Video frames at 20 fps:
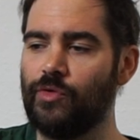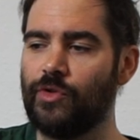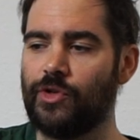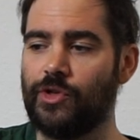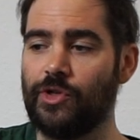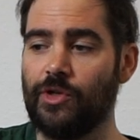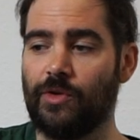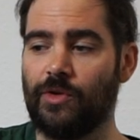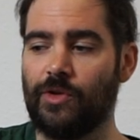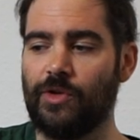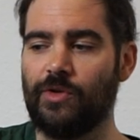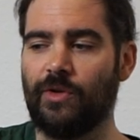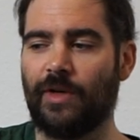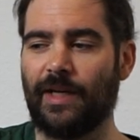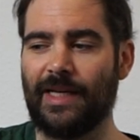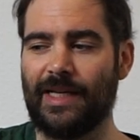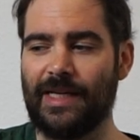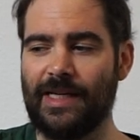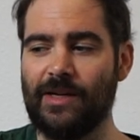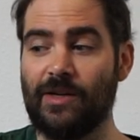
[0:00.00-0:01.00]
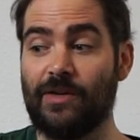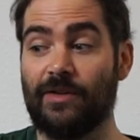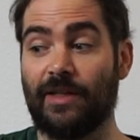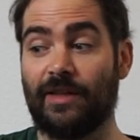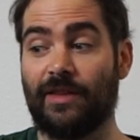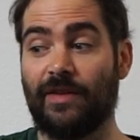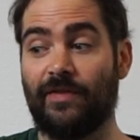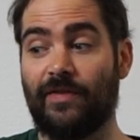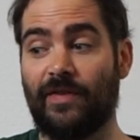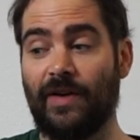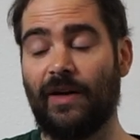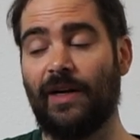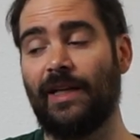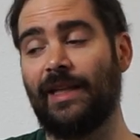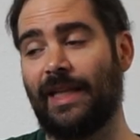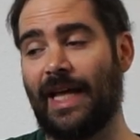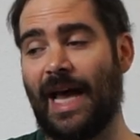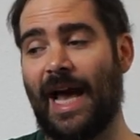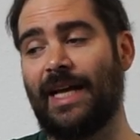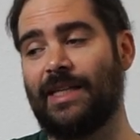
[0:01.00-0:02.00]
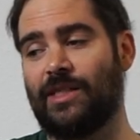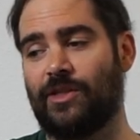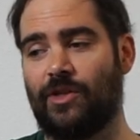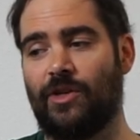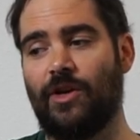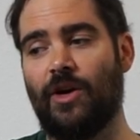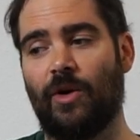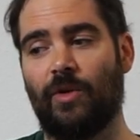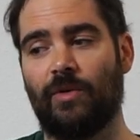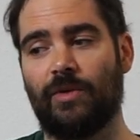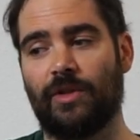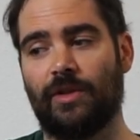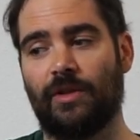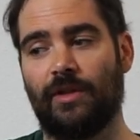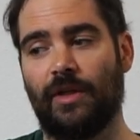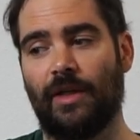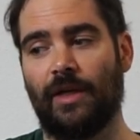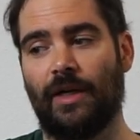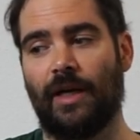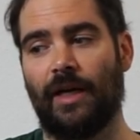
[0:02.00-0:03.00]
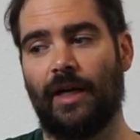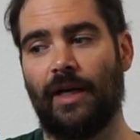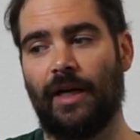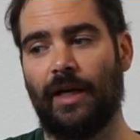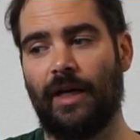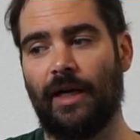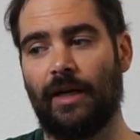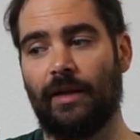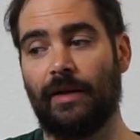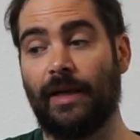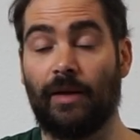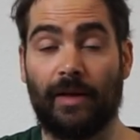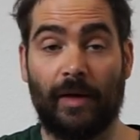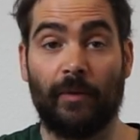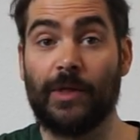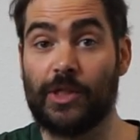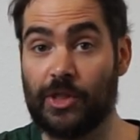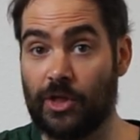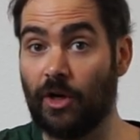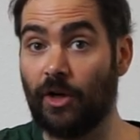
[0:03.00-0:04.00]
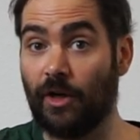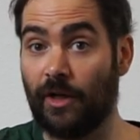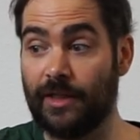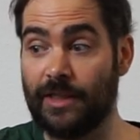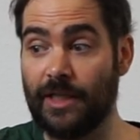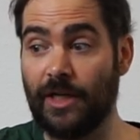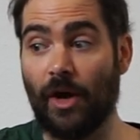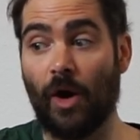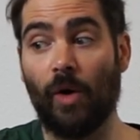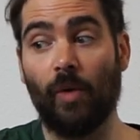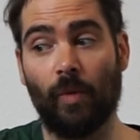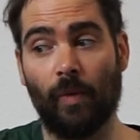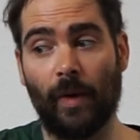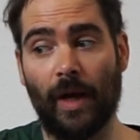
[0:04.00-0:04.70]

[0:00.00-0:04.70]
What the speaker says: the tune, you can hear that the very last note, like we start on a D note.